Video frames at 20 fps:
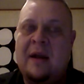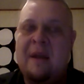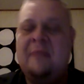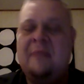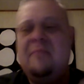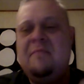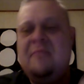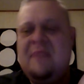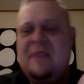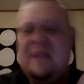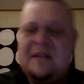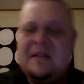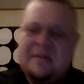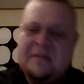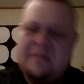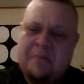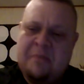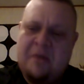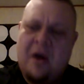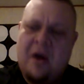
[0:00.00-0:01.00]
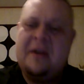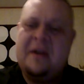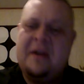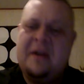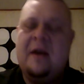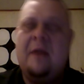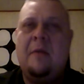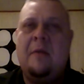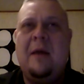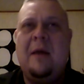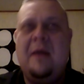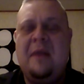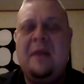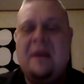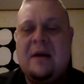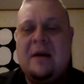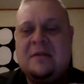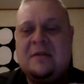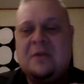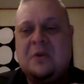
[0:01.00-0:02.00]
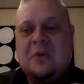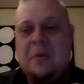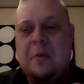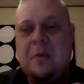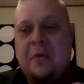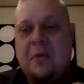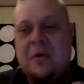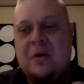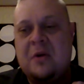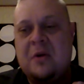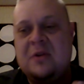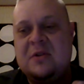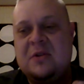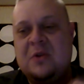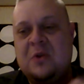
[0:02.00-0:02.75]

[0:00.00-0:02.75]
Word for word: and this part here maybe not so important.